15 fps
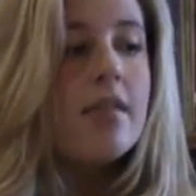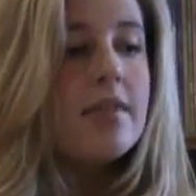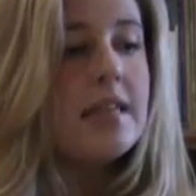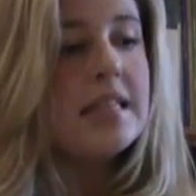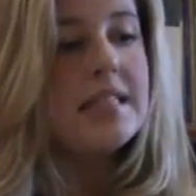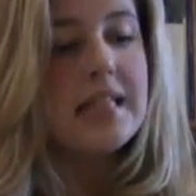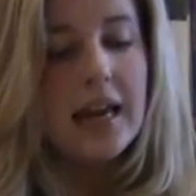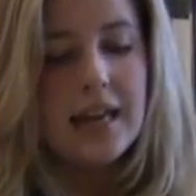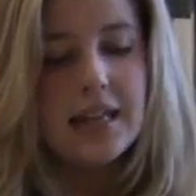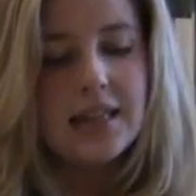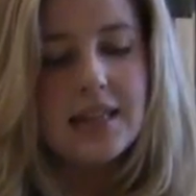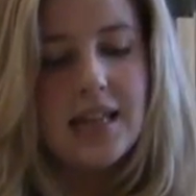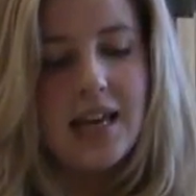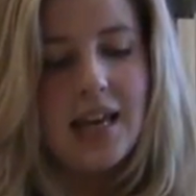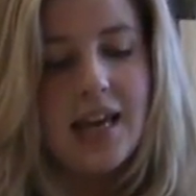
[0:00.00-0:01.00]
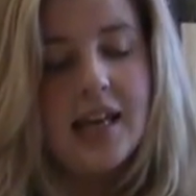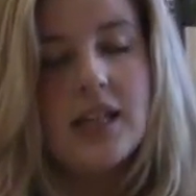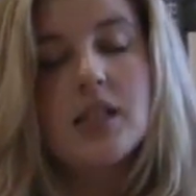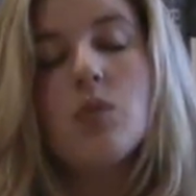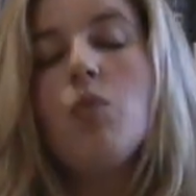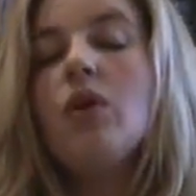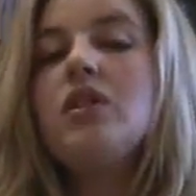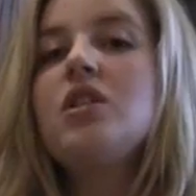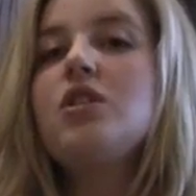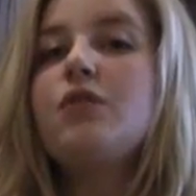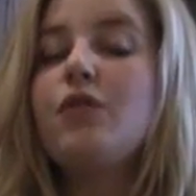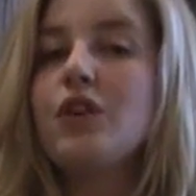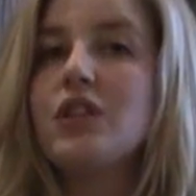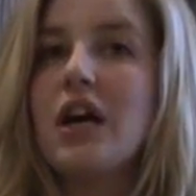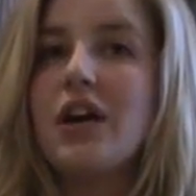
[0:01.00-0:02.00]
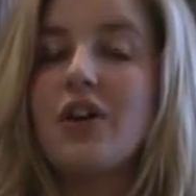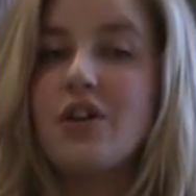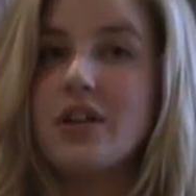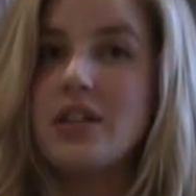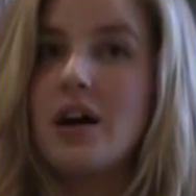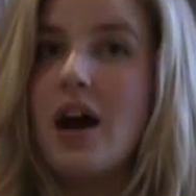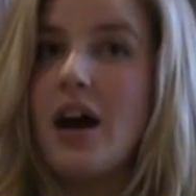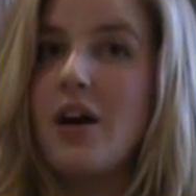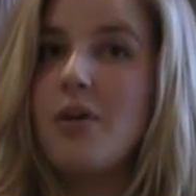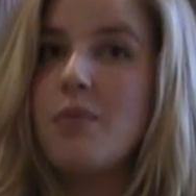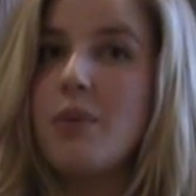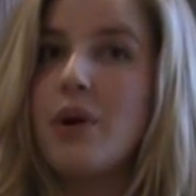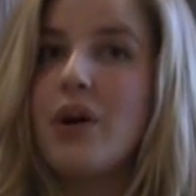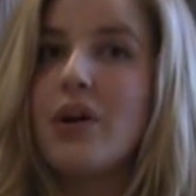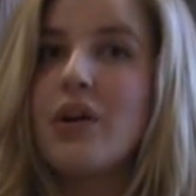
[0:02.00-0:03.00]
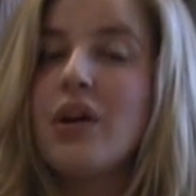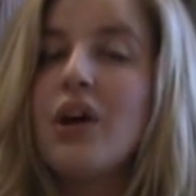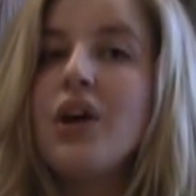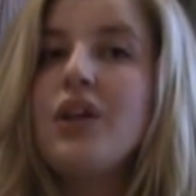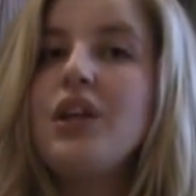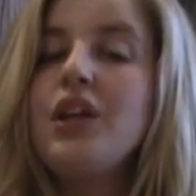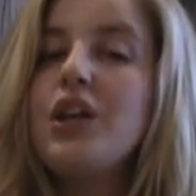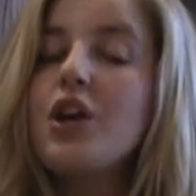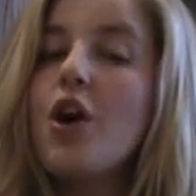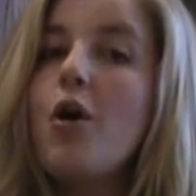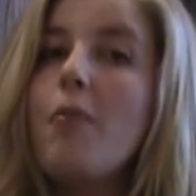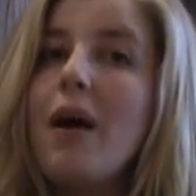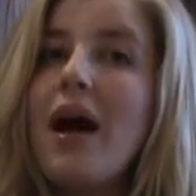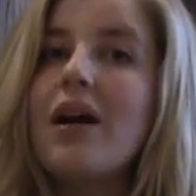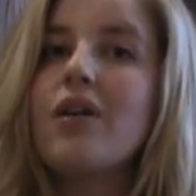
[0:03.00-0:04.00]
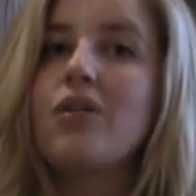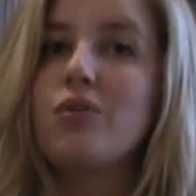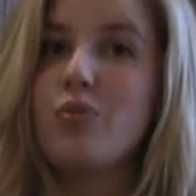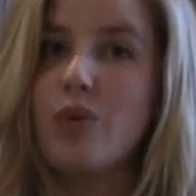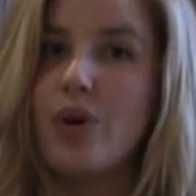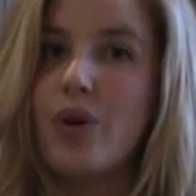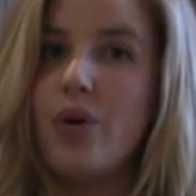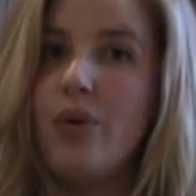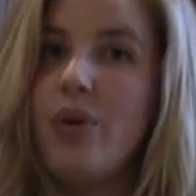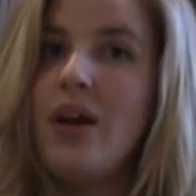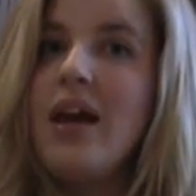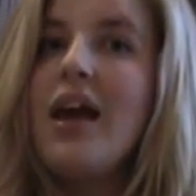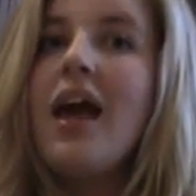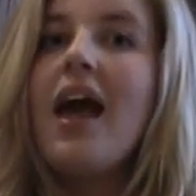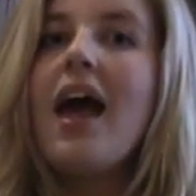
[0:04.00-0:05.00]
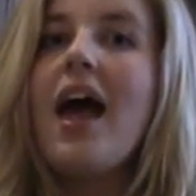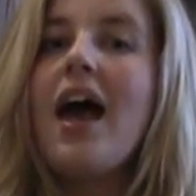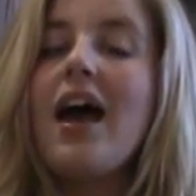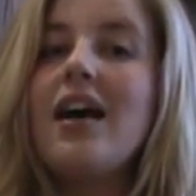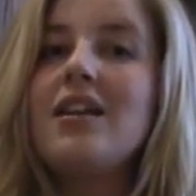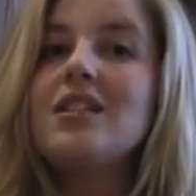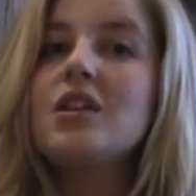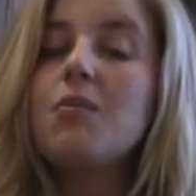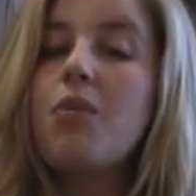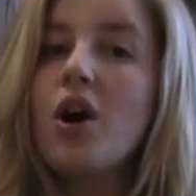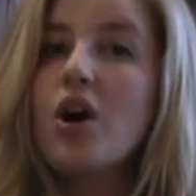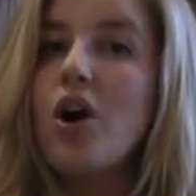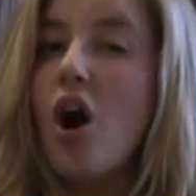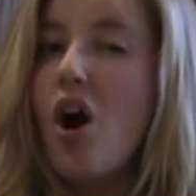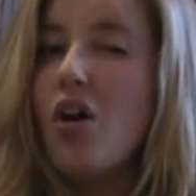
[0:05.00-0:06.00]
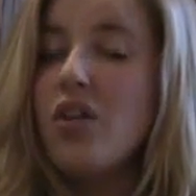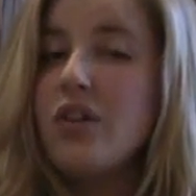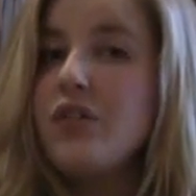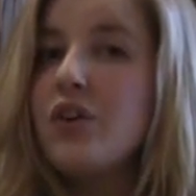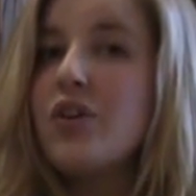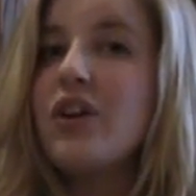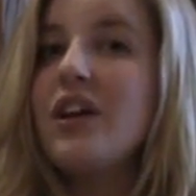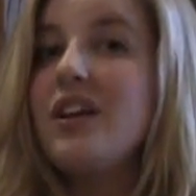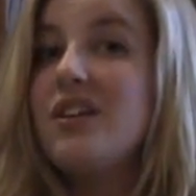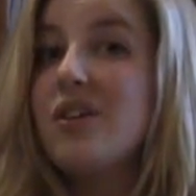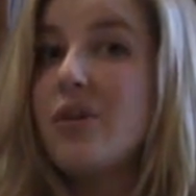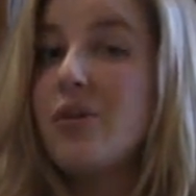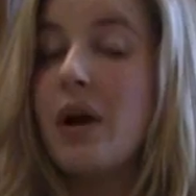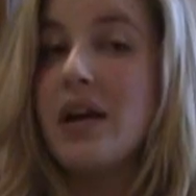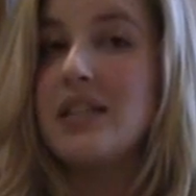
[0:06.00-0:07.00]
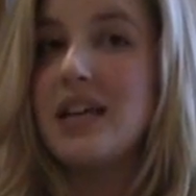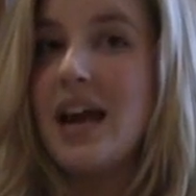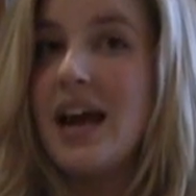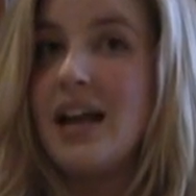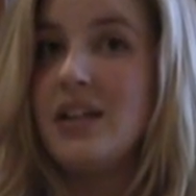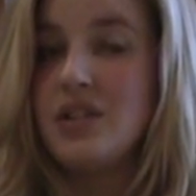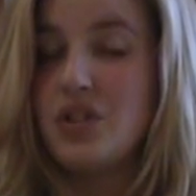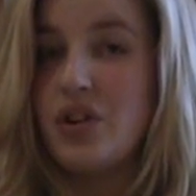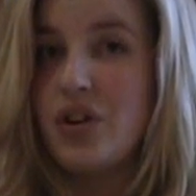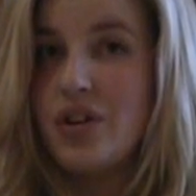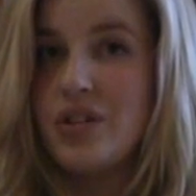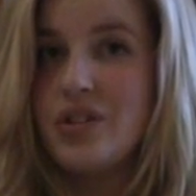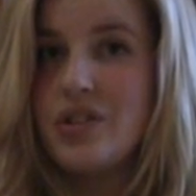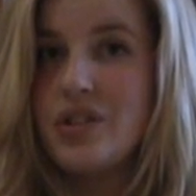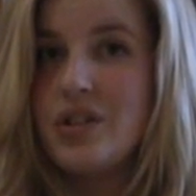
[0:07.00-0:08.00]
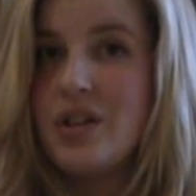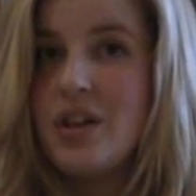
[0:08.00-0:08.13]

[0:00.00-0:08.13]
The second thing is, once you've filled out your entire book, you need to go back through and mark all of your incorrect answers.